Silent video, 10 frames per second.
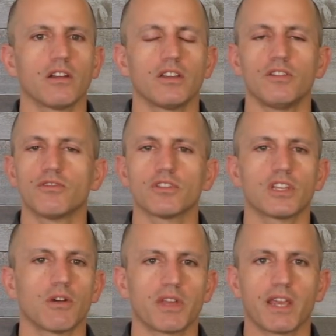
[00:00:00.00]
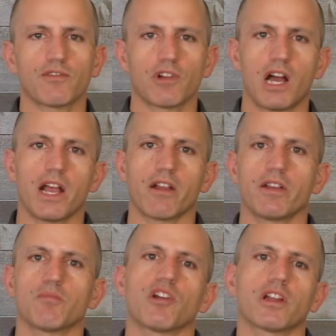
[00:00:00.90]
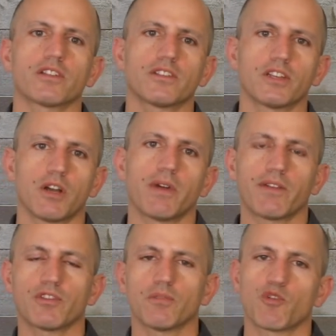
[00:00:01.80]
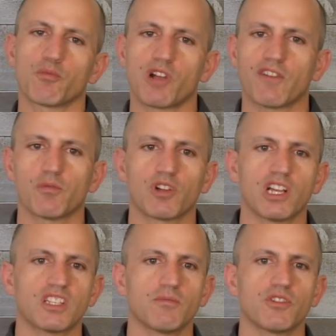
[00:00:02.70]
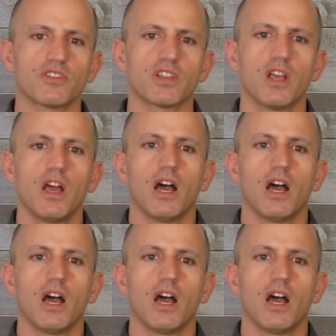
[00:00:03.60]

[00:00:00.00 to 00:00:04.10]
usually going after higher-end products to go after the more profitable customers,